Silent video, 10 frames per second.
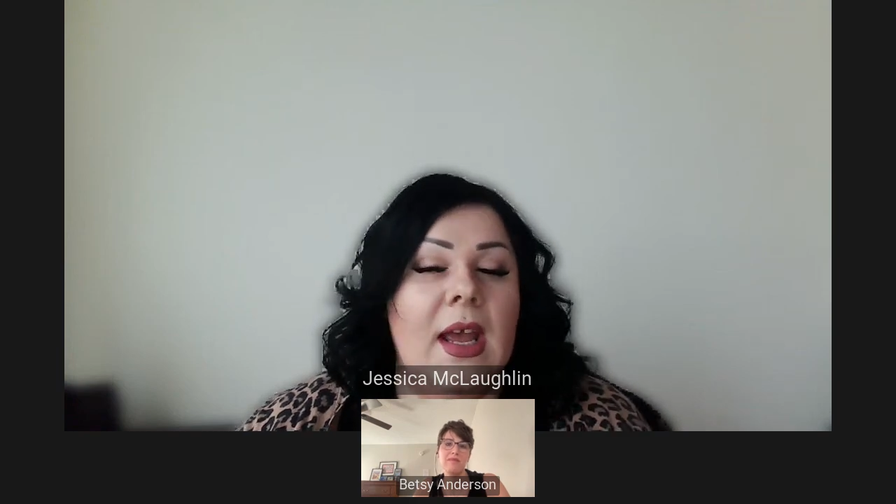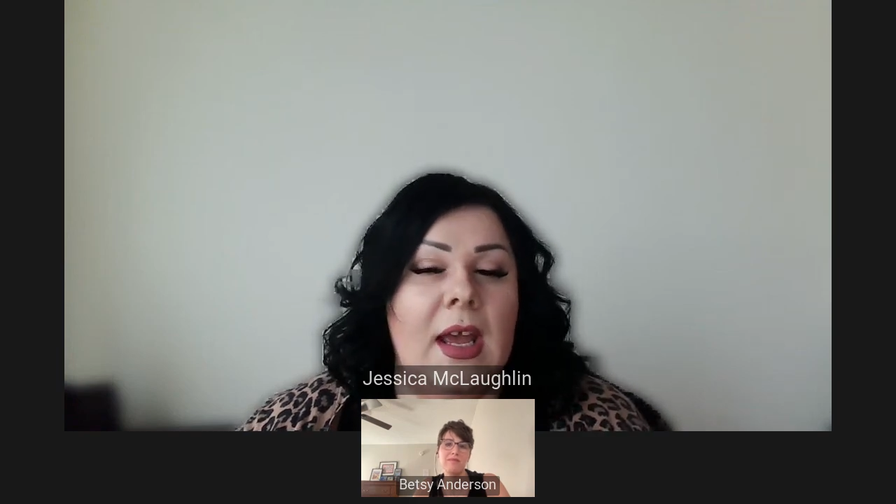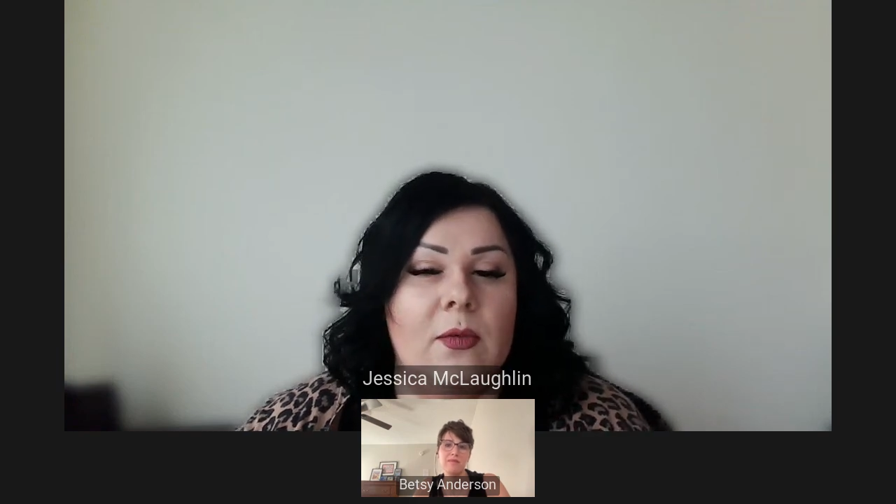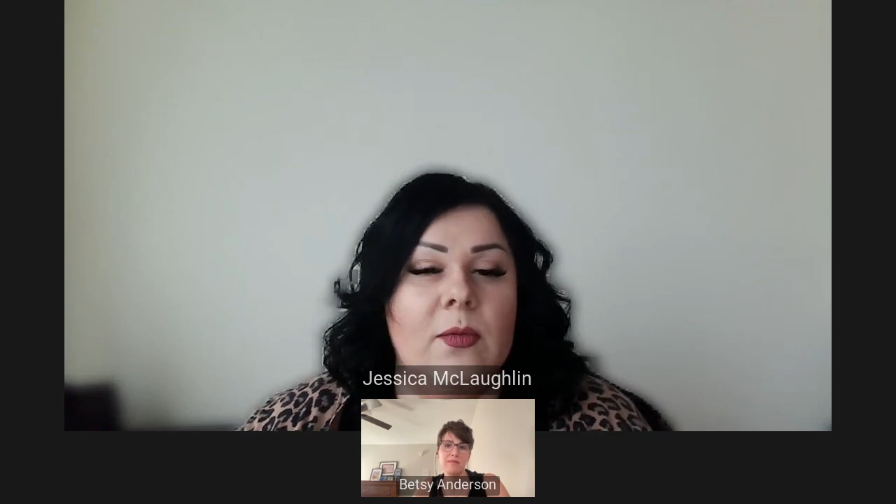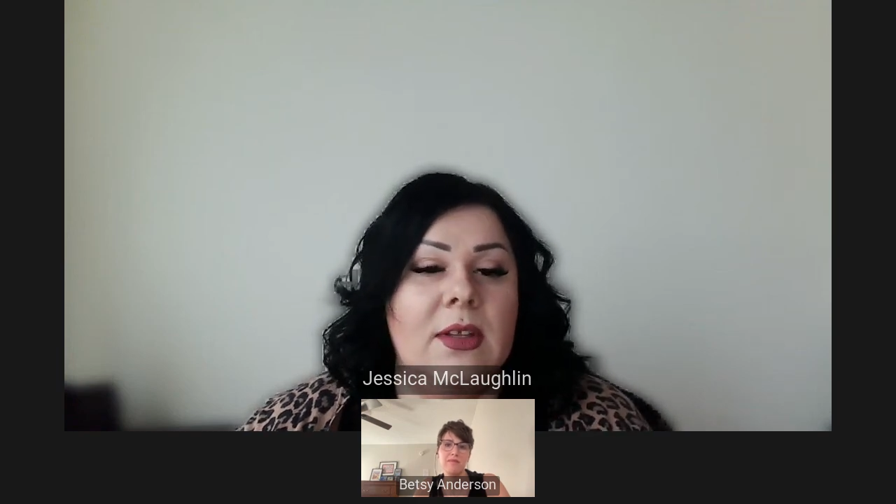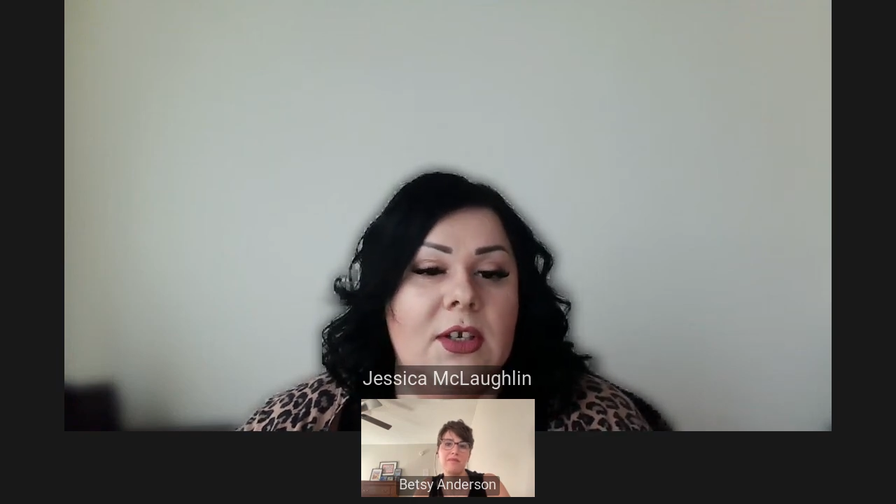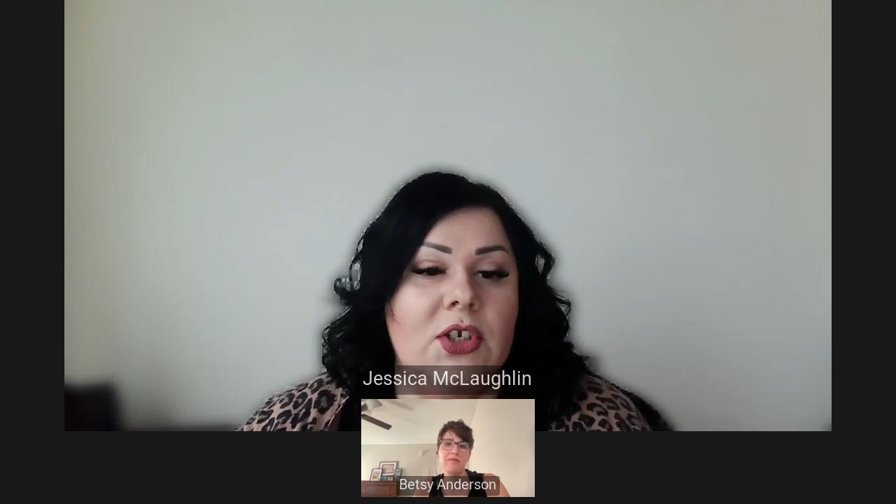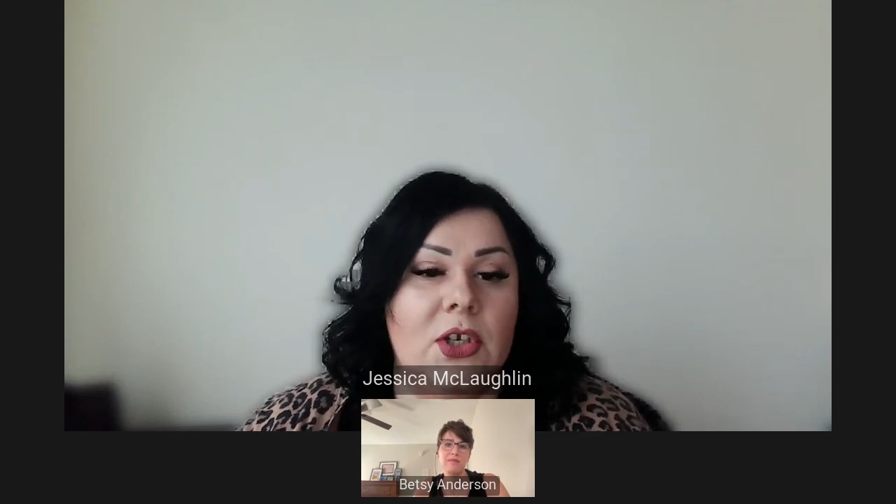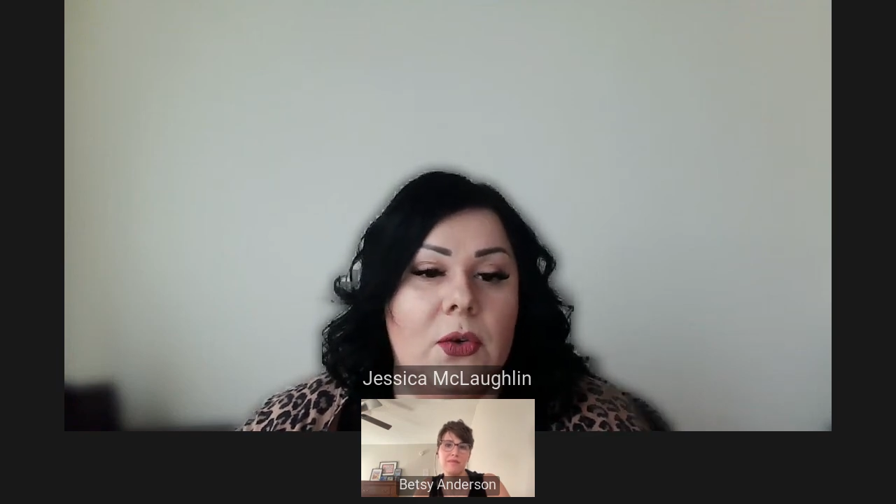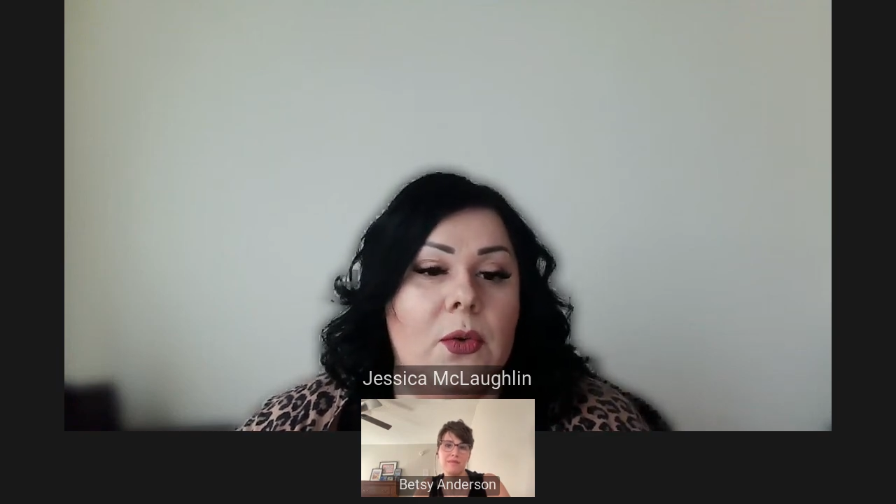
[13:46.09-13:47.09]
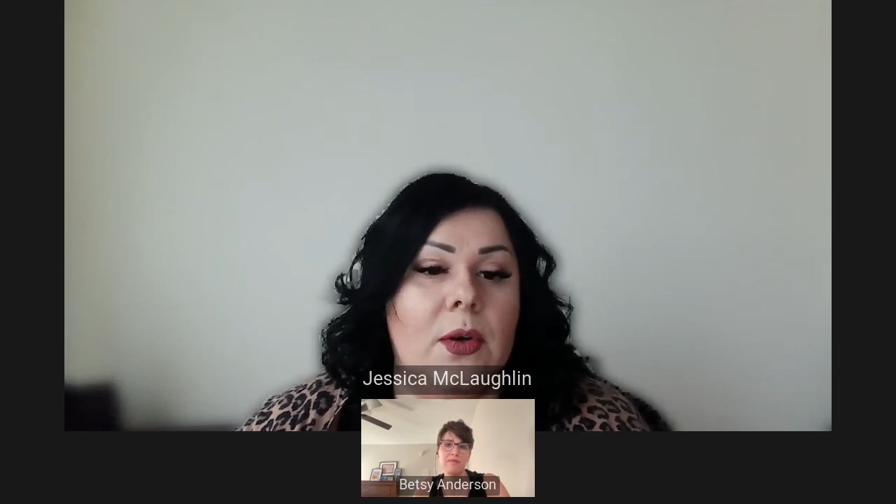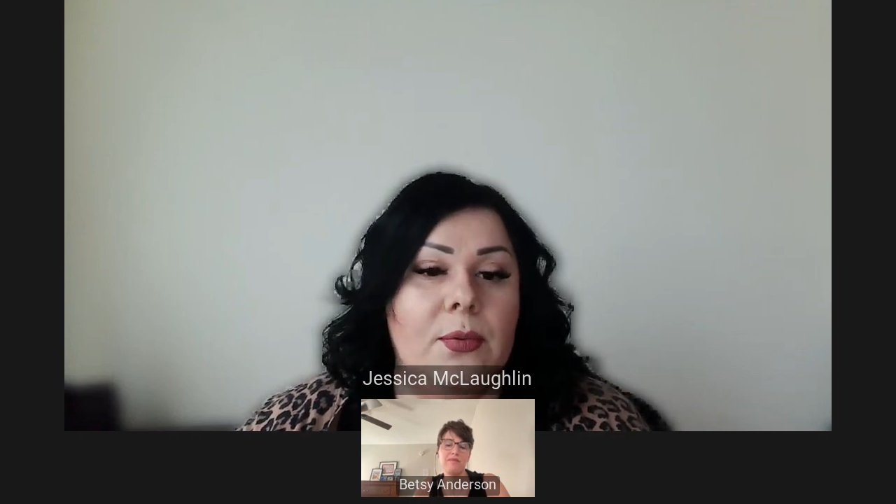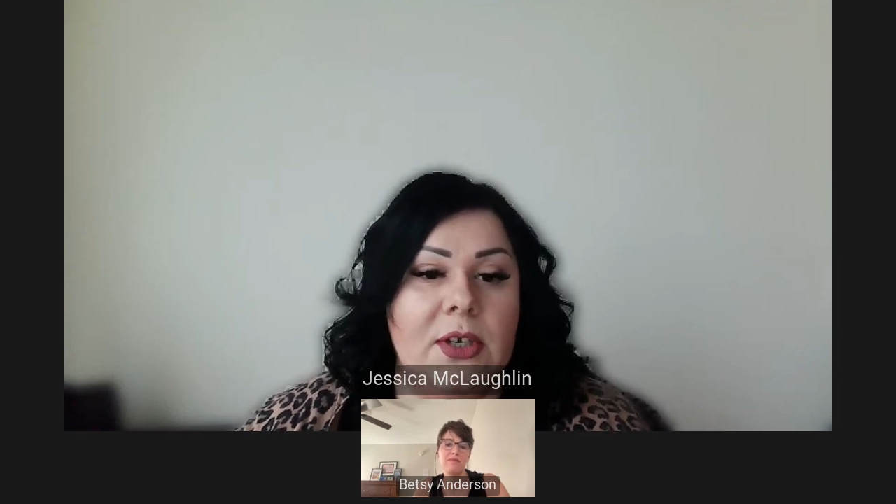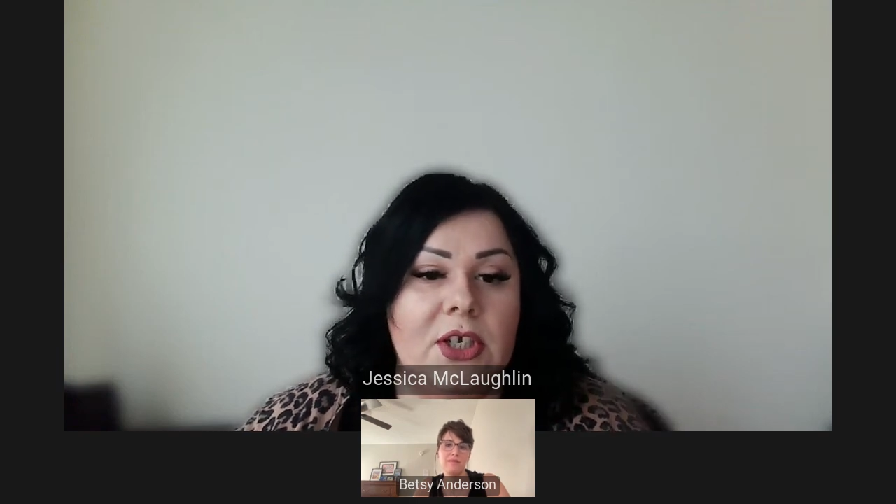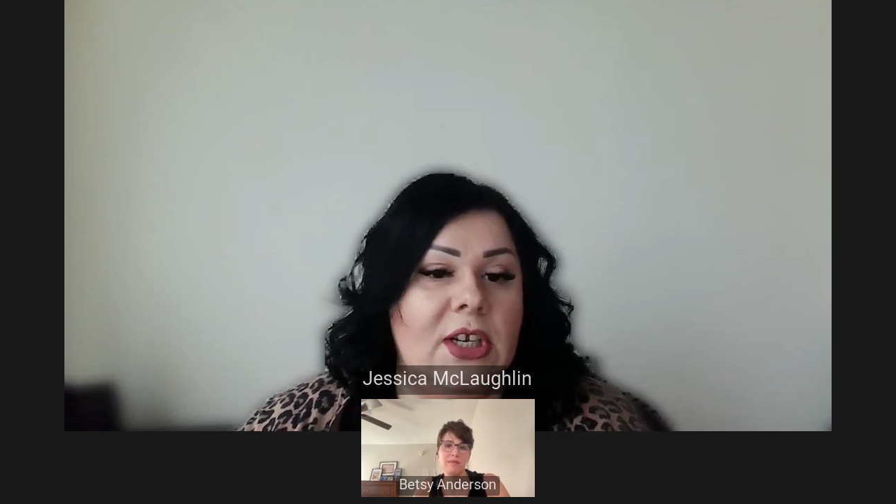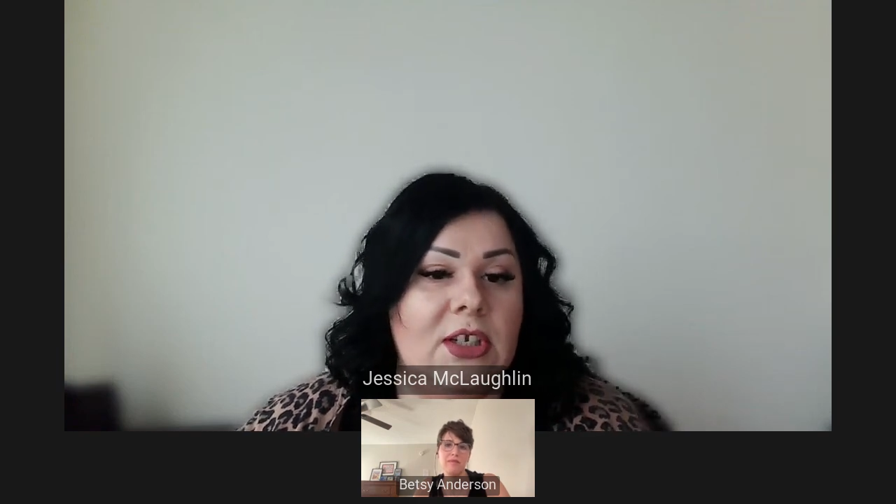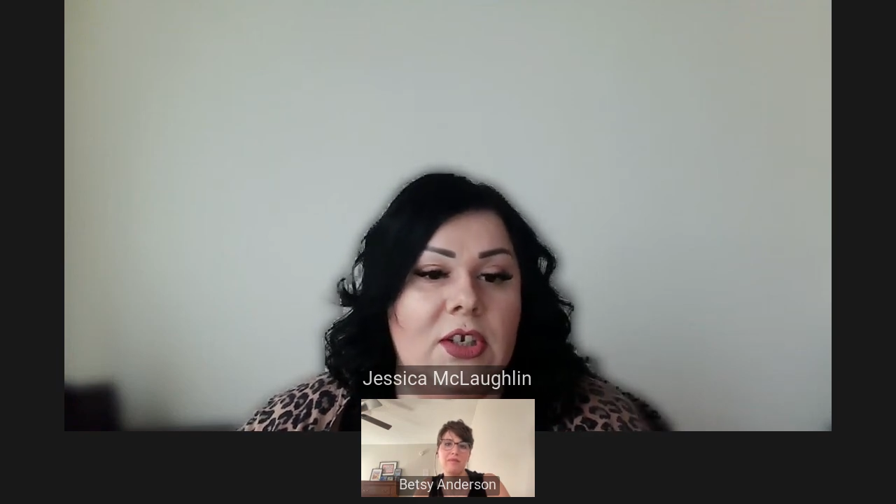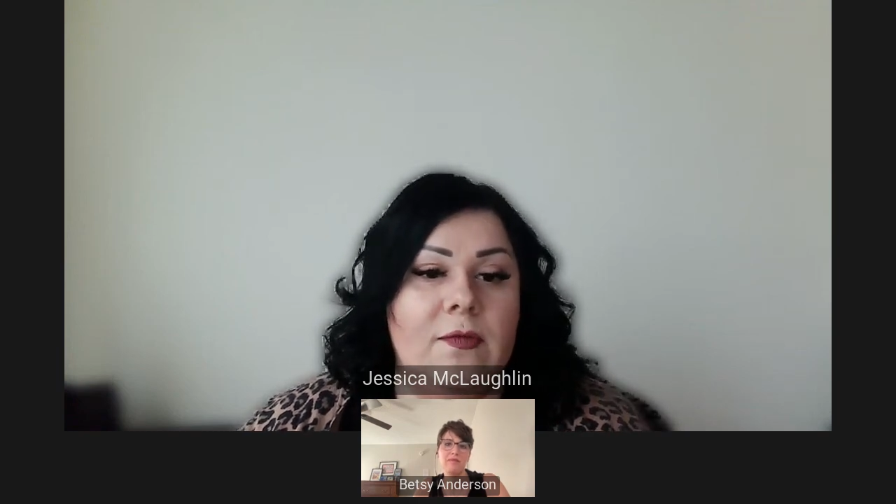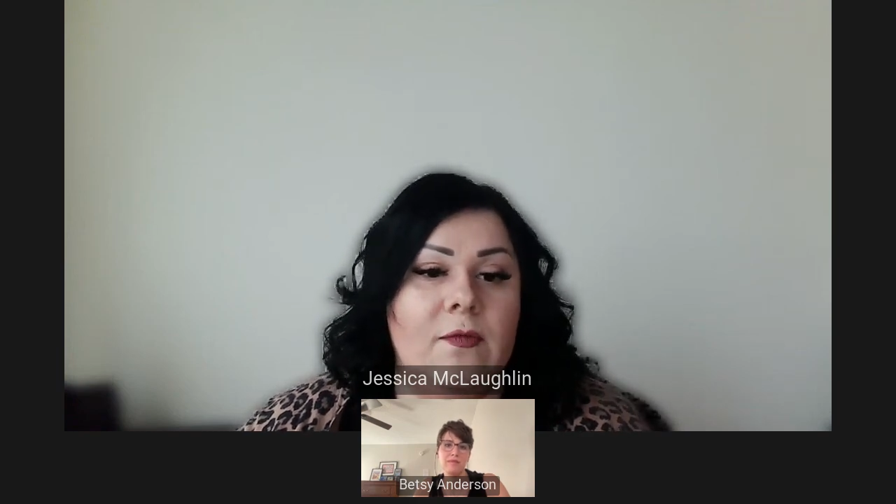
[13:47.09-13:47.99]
and really show appreciation